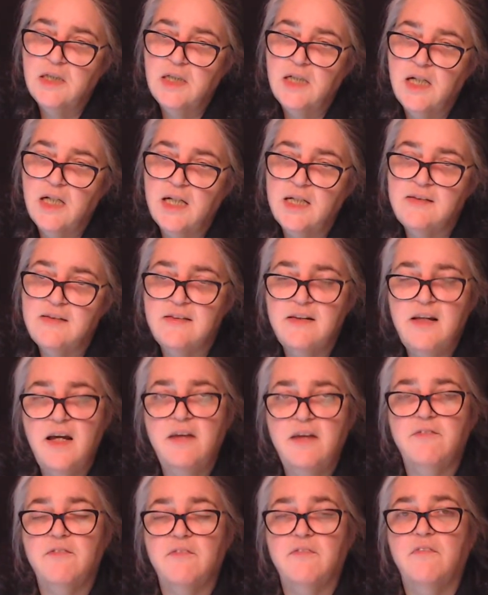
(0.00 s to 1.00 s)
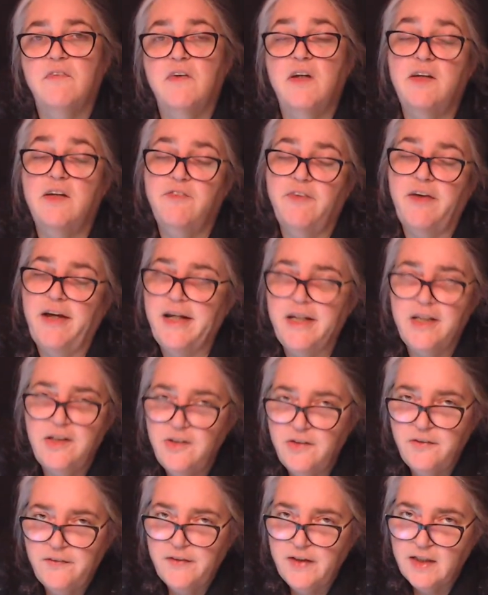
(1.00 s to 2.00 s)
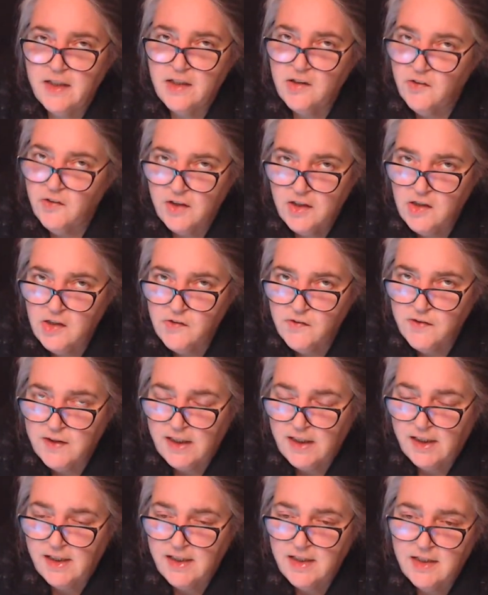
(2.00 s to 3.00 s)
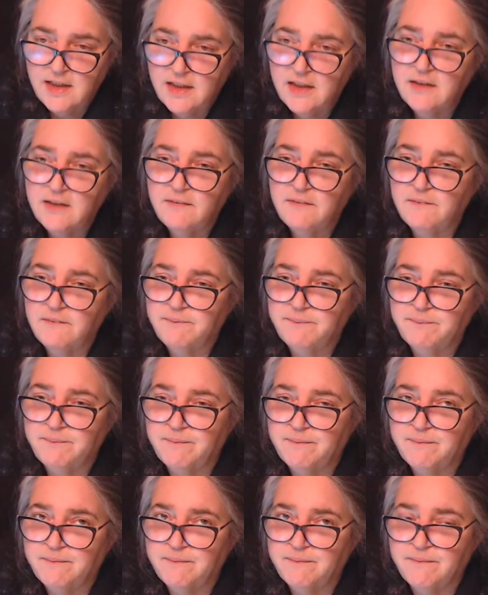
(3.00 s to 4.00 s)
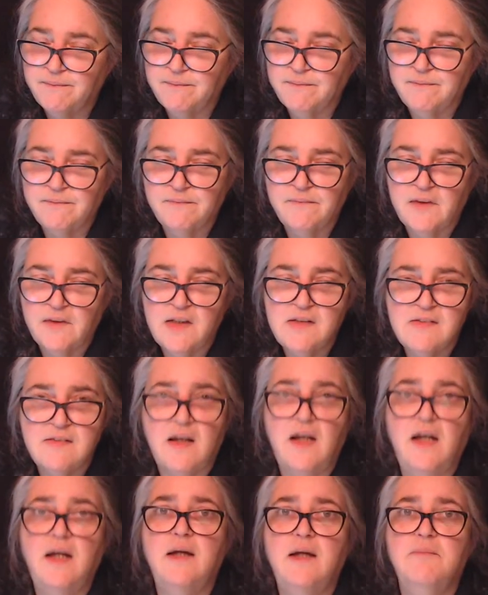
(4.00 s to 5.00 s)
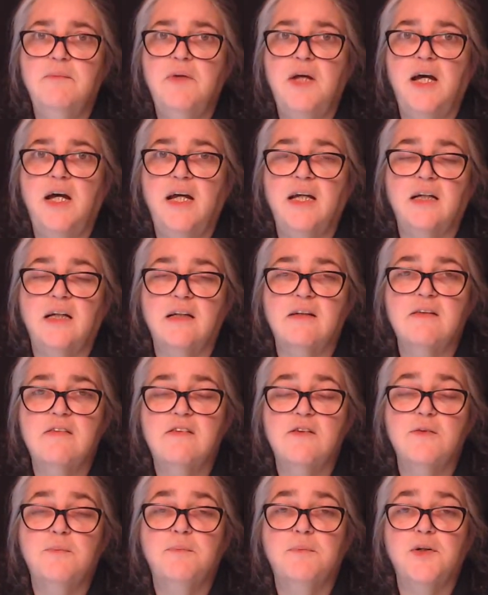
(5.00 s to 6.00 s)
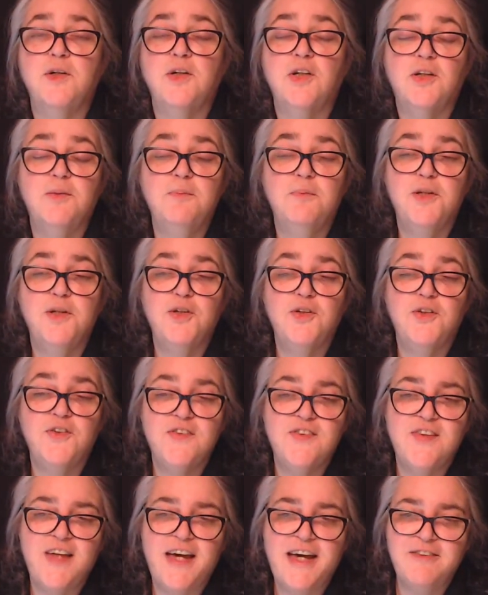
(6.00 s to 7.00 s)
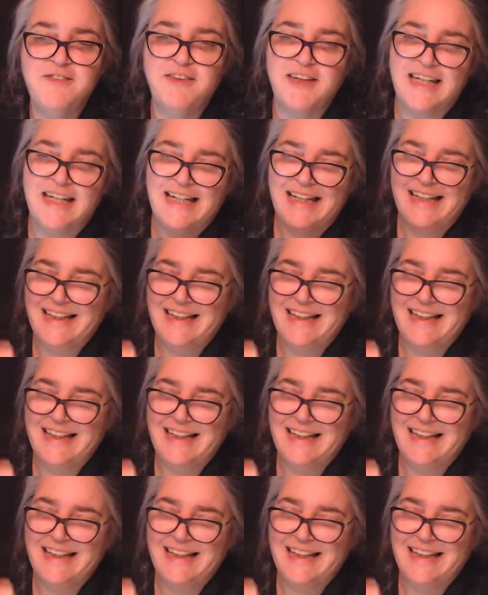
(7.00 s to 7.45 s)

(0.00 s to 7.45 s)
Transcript: It's not, if I can do it, you can do it, Linda, because I am not super computer savvy.